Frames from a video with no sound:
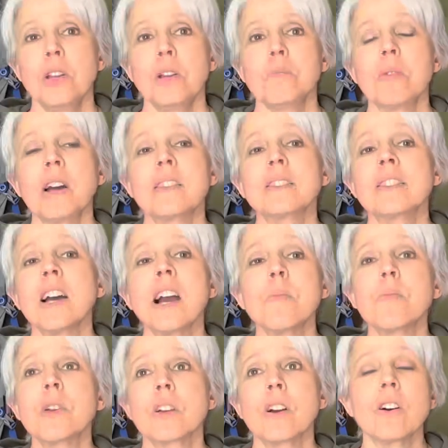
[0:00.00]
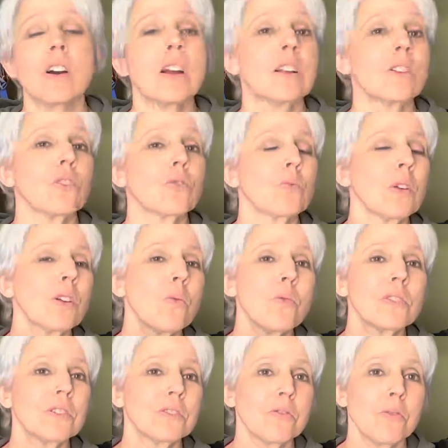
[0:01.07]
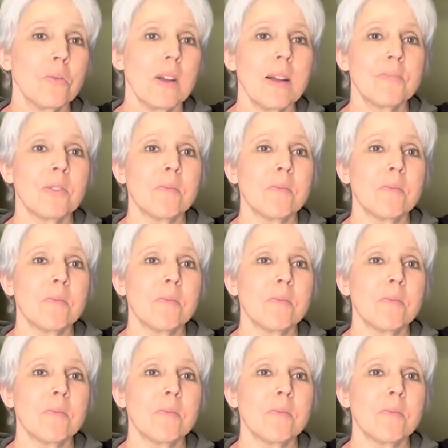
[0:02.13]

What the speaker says: By the time we got 3/4 of the way up the